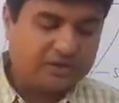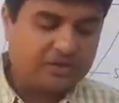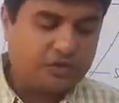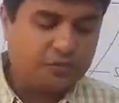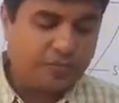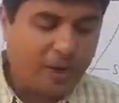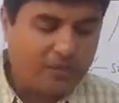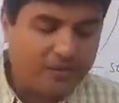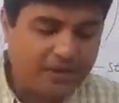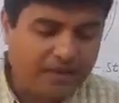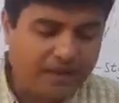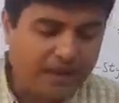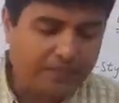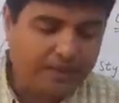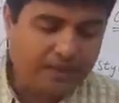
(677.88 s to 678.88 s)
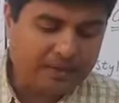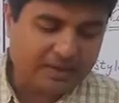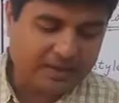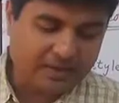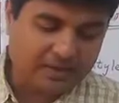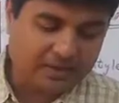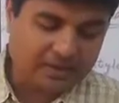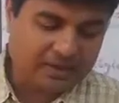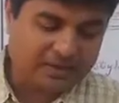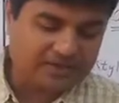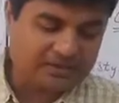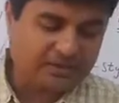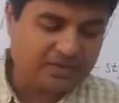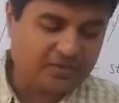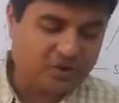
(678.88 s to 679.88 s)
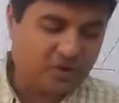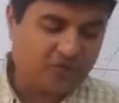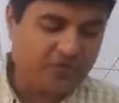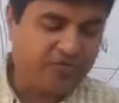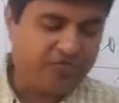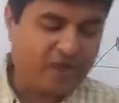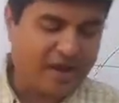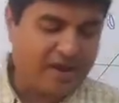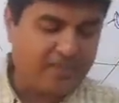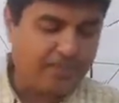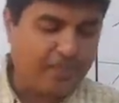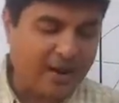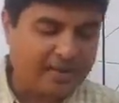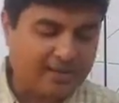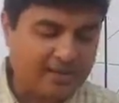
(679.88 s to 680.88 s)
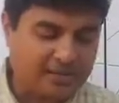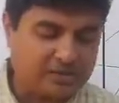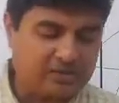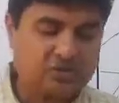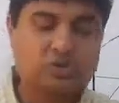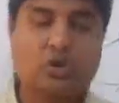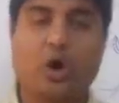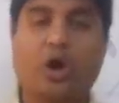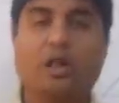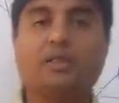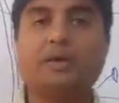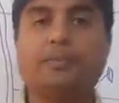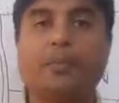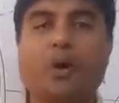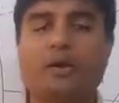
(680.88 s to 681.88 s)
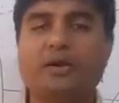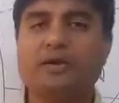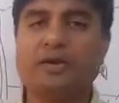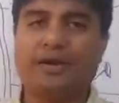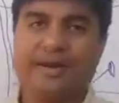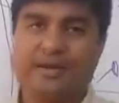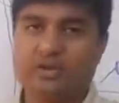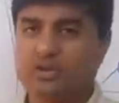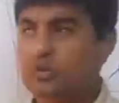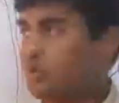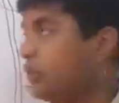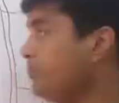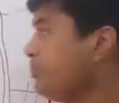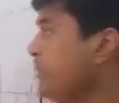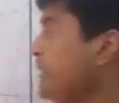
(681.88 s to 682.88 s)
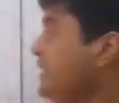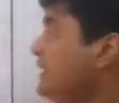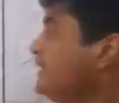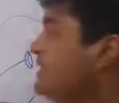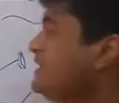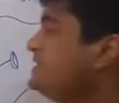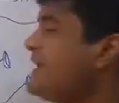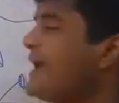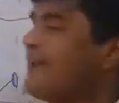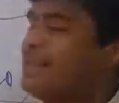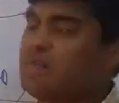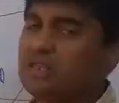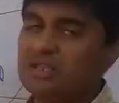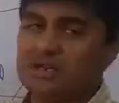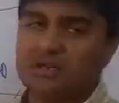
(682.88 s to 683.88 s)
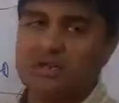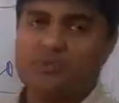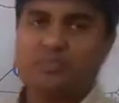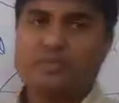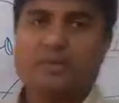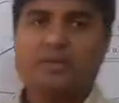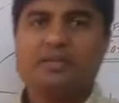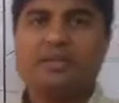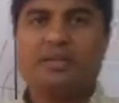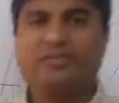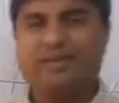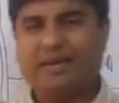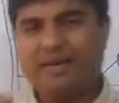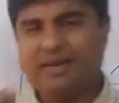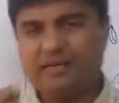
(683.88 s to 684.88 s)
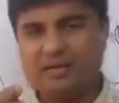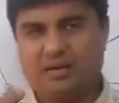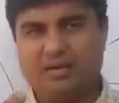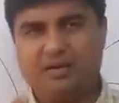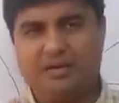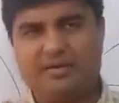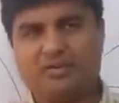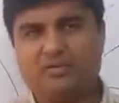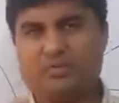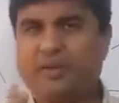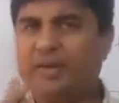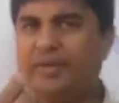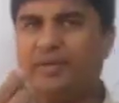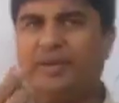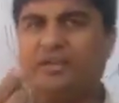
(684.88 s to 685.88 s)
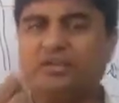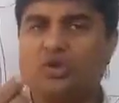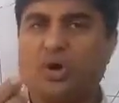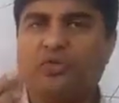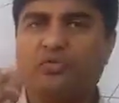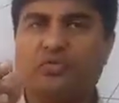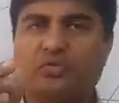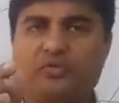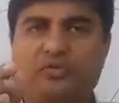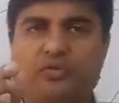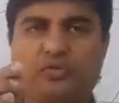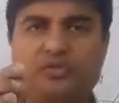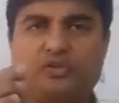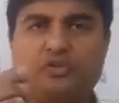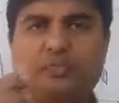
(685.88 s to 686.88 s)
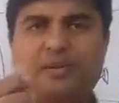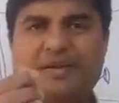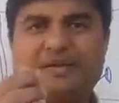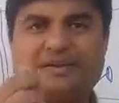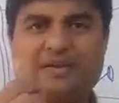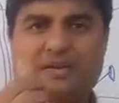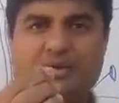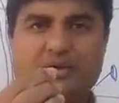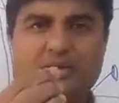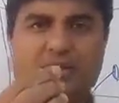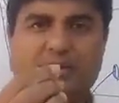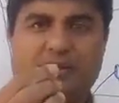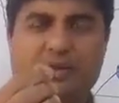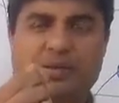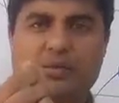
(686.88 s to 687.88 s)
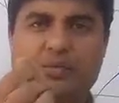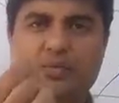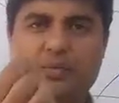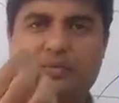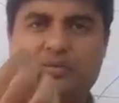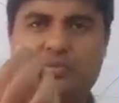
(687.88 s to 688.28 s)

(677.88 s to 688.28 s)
This powdery material consists of fine particles called the pollen grains. So this anther, they are is very soft. So if you just press it and then you